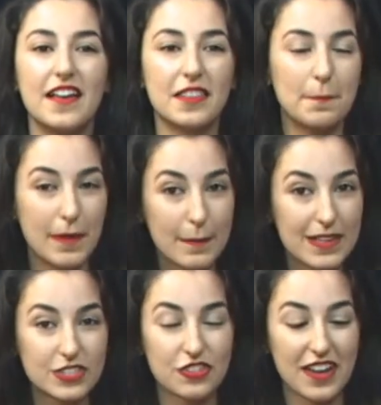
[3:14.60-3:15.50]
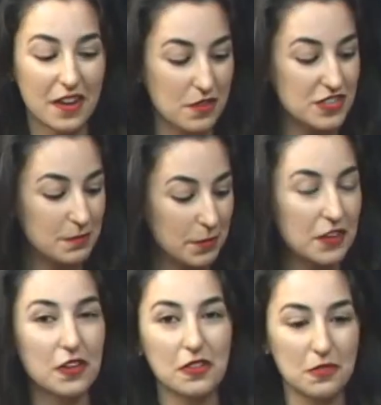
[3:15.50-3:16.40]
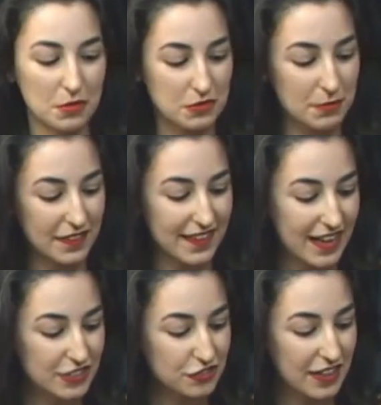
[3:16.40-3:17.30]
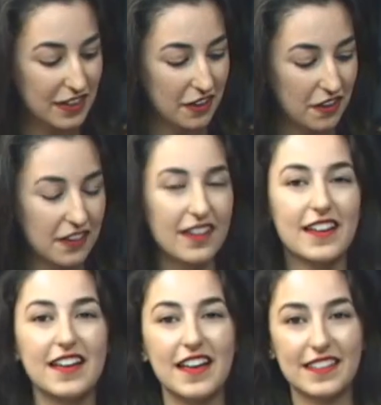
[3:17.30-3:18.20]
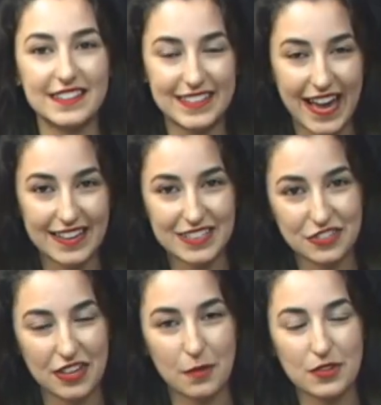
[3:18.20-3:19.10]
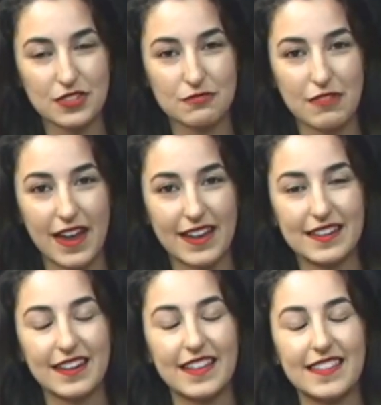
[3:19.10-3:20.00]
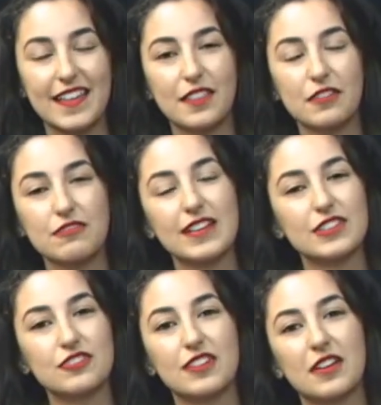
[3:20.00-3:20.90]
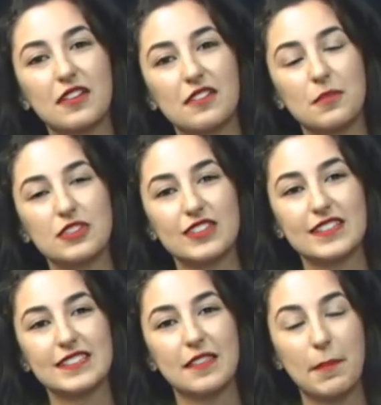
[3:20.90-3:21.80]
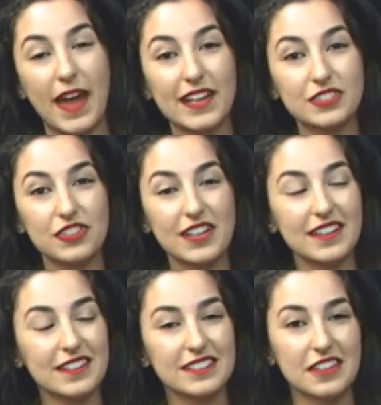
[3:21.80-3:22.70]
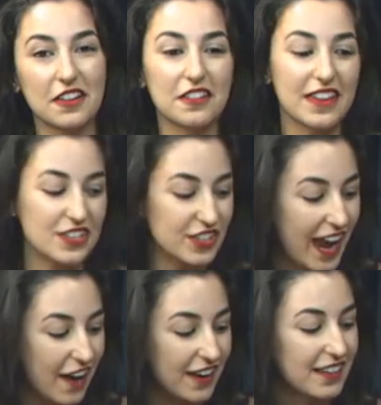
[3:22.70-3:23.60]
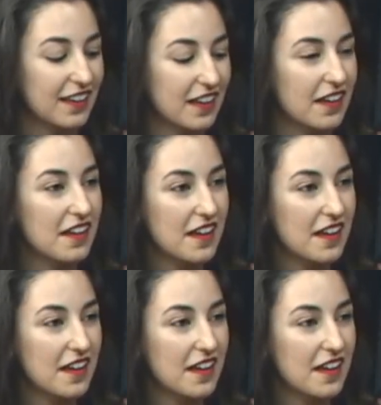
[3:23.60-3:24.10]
the mummy string, which is blue, which would be the next string along, the daddy string, which is red, and then the green string, which is the bear string. So each character